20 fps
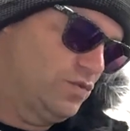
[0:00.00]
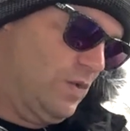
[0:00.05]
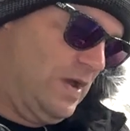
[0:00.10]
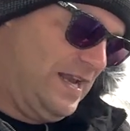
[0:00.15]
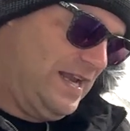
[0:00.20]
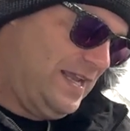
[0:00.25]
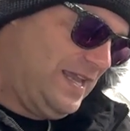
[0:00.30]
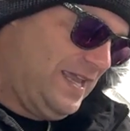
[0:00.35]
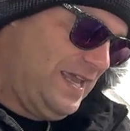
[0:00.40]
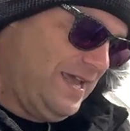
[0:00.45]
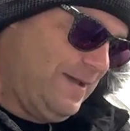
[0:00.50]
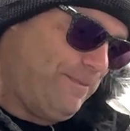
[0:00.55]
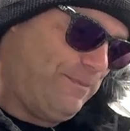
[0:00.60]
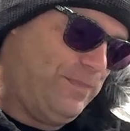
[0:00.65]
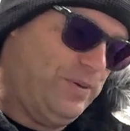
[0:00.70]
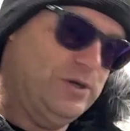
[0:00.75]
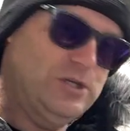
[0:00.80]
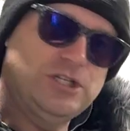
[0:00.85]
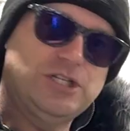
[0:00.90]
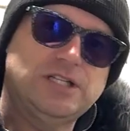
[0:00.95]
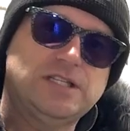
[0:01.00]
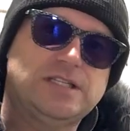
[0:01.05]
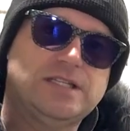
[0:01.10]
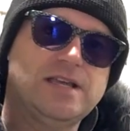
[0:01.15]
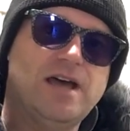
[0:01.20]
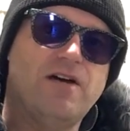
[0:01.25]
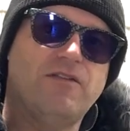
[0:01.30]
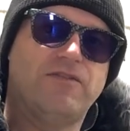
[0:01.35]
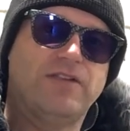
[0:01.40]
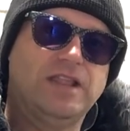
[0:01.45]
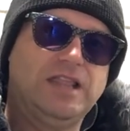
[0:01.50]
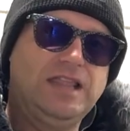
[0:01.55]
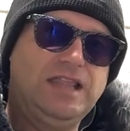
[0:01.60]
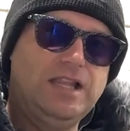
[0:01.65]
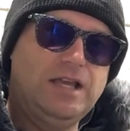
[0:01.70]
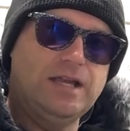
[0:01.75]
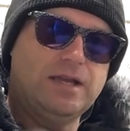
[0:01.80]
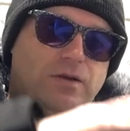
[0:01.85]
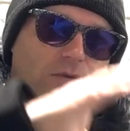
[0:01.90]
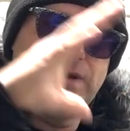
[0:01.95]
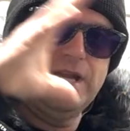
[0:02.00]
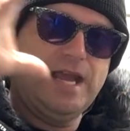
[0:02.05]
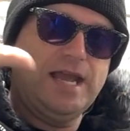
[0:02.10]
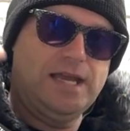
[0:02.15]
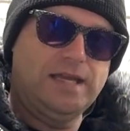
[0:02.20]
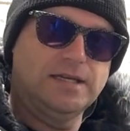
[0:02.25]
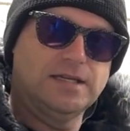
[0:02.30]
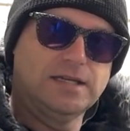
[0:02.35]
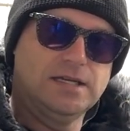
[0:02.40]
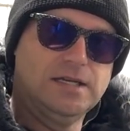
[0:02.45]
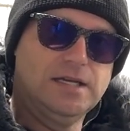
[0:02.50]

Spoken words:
when it can't push itself and liquidate